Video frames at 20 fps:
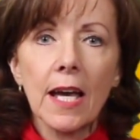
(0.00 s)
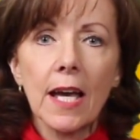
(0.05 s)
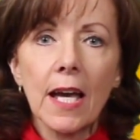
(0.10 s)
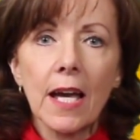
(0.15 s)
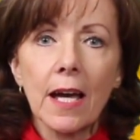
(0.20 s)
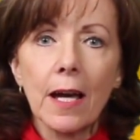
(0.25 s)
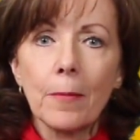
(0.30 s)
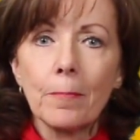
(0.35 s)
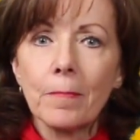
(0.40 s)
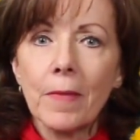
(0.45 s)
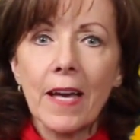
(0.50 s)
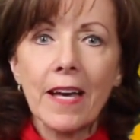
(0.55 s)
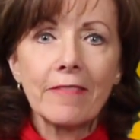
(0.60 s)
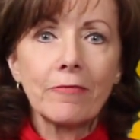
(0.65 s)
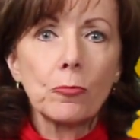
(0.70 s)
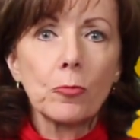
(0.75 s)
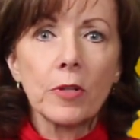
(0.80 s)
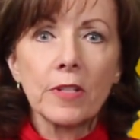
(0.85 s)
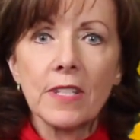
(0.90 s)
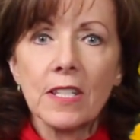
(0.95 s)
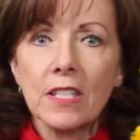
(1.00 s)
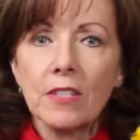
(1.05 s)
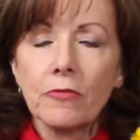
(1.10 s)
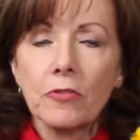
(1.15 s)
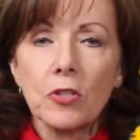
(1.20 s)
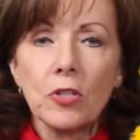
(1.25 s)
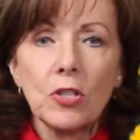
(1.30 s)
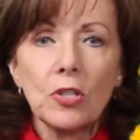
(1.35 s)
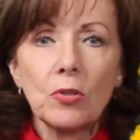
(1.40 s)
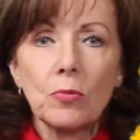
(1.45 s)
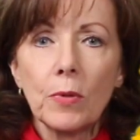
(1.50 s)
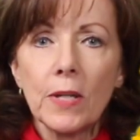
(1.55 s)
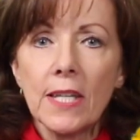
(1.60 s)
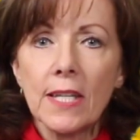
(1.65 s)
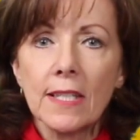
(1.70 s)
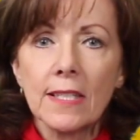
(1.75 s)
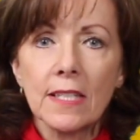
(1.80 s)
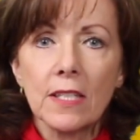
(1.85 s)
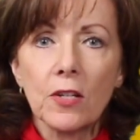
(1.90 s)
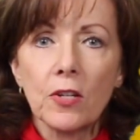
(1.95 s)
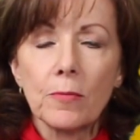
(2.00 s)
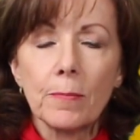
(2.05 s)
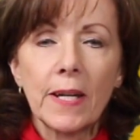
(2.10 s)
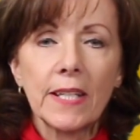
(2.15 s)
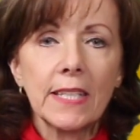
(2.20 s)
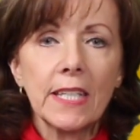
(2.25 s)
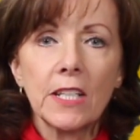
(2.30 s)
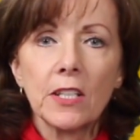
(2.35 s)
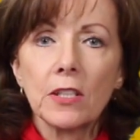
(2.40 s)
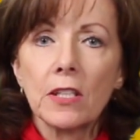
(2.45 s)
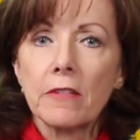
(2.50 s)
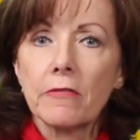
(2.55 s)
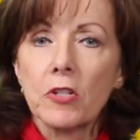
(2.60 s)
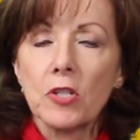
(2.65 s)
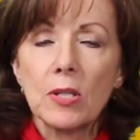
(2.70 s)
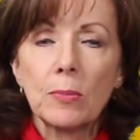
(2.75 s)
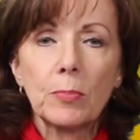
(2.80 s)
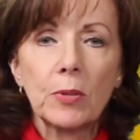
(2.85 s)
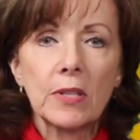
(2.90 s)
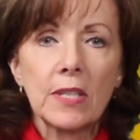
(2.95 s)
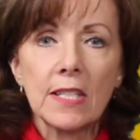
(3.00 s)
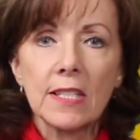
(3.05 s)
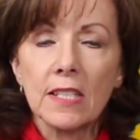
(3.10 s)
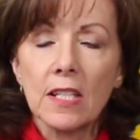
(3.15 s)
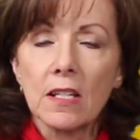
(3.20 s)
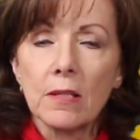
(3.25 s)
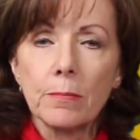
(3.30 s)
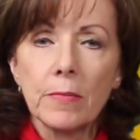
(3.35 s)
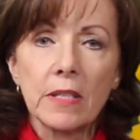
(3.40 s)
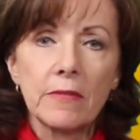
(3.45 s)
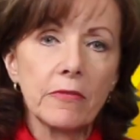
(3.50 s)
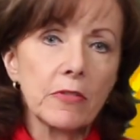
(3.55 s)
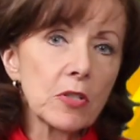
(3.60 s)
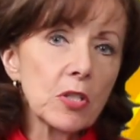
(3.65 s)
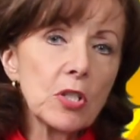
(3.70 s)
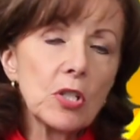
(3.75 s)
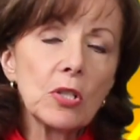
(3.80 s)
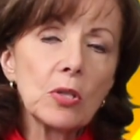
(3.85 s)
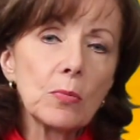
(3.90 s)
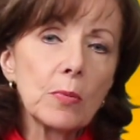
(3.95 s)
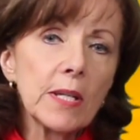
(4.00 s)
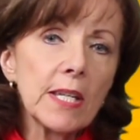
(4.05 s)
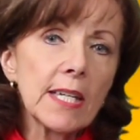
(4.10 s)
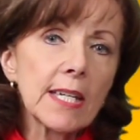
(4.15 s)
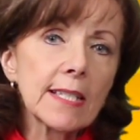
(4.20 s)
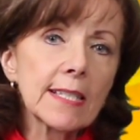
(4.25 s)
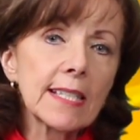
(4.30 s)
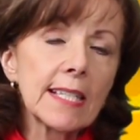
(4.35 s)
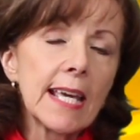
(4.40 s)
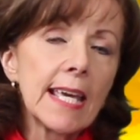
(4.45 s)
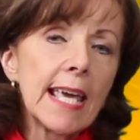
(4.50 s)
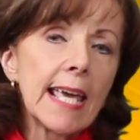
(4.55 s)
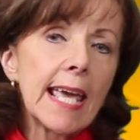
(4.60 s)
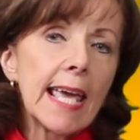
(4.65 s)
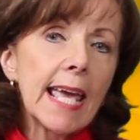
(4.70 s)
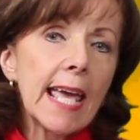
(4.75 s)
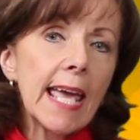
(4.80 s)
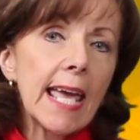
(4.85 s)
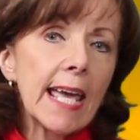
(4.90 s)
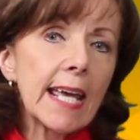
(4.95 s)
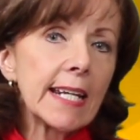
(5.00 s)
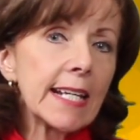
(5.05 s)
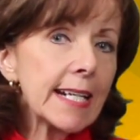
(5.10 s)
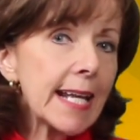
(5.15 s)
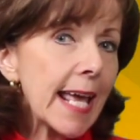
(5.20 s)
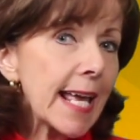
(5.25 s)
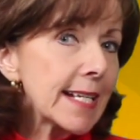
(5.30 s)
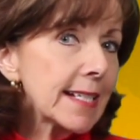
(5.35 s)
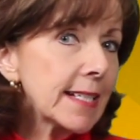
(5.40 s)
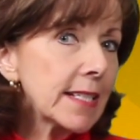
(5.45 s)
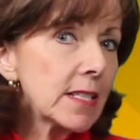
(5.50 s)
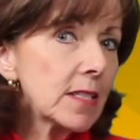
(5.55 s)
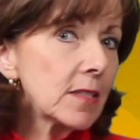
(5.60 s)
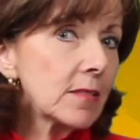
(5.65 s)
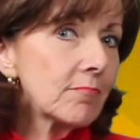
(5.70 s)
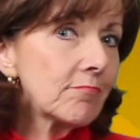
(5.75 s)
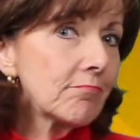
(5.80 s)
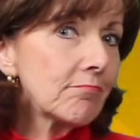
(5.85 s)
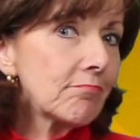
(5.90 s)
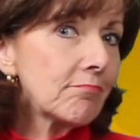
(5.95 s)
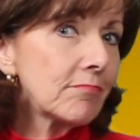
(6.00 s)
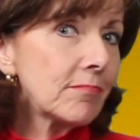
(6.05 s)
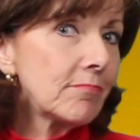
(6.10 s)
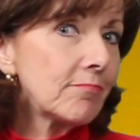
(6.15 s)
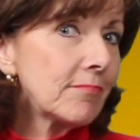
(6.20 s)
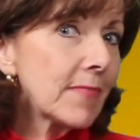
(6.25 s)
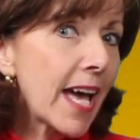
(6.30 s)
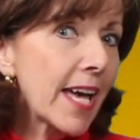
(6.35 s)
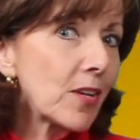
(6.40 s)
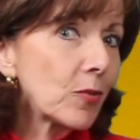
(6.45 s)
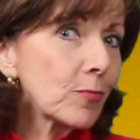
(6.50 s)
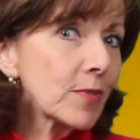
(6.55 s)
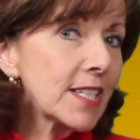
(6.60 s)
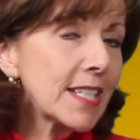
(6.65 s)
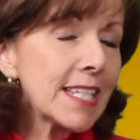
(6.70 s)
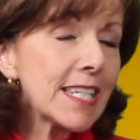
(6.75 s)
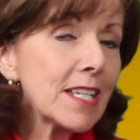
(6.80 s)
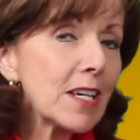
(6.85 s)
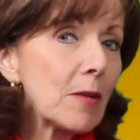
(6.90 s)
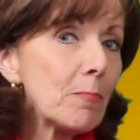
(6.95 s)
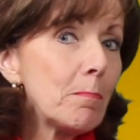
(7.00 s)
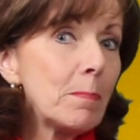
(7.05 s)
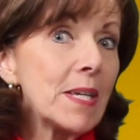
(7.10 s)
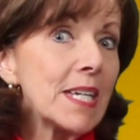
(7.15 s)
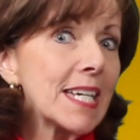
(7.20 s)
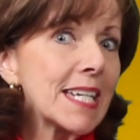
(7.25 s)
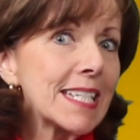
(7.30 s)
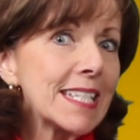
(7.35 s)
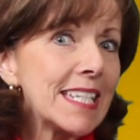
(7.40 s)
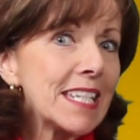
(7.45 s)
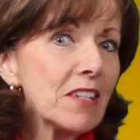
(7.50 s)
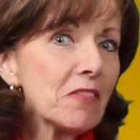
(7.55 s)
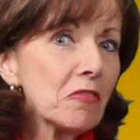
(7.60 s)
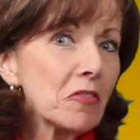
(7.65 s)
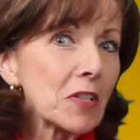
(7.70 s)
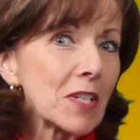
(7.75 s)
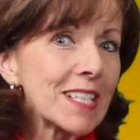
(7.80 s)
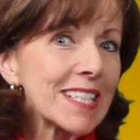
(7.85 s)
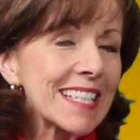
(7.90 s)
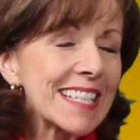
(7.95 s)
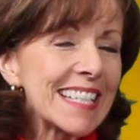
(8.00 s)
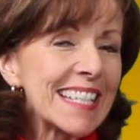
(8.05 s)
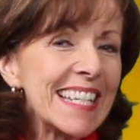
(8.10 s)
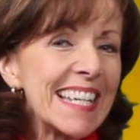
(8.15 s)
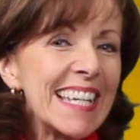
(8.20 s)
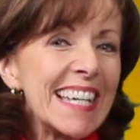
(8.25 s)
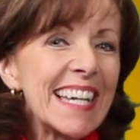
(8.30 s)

I've worn this for 2 weeks, or my caregivers put this on me for 2 weeks and it hasn't, I don't see a big difference.